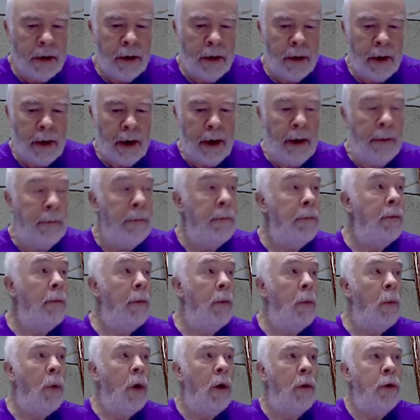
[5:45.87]
What
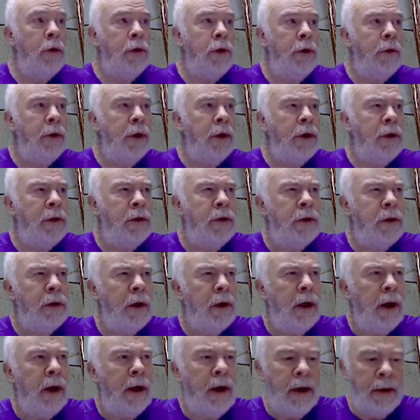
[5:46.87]
we'll do is,
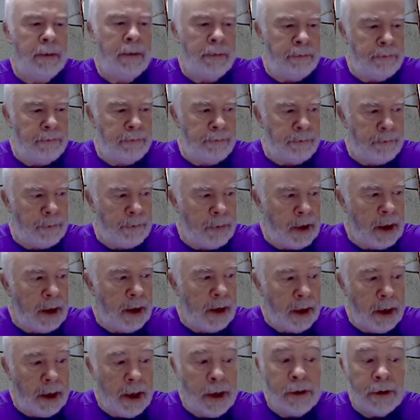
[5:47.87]
yeah,
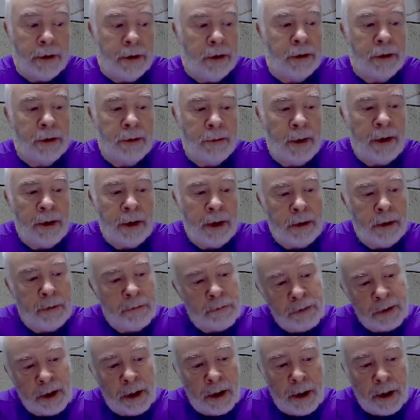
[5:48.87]
it's still smoking.
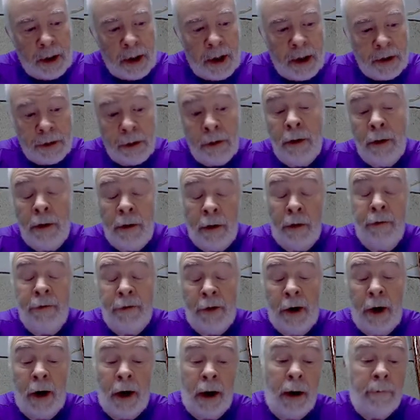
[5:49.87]
So it hasn't caught on
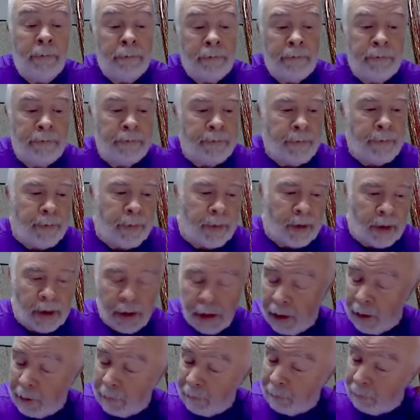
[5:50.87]
fire,
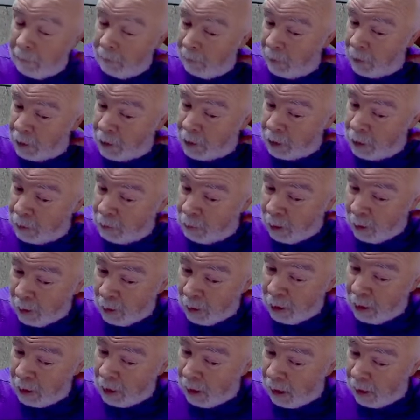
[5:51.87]
which is
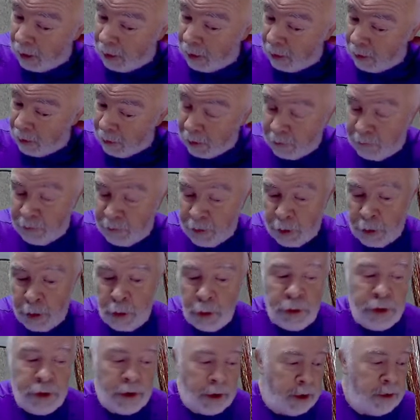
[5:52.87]
probably a very
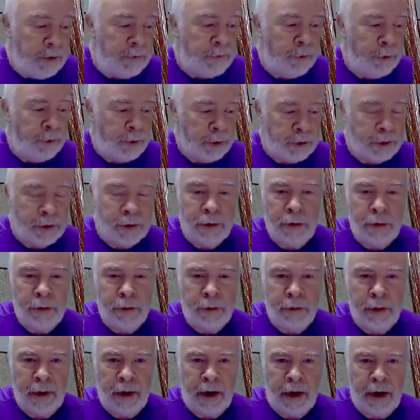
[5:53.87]
good thing for us to
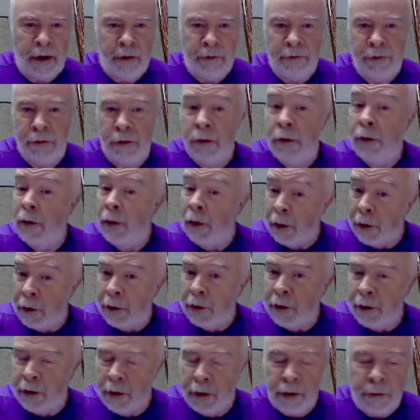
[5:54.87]
have not
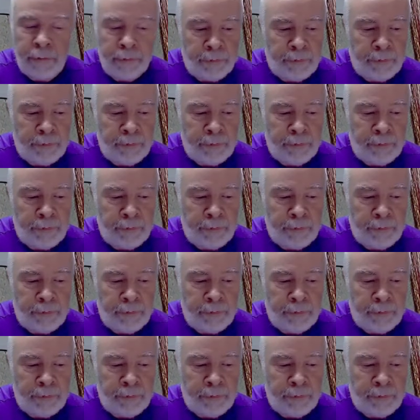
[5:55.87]
occur.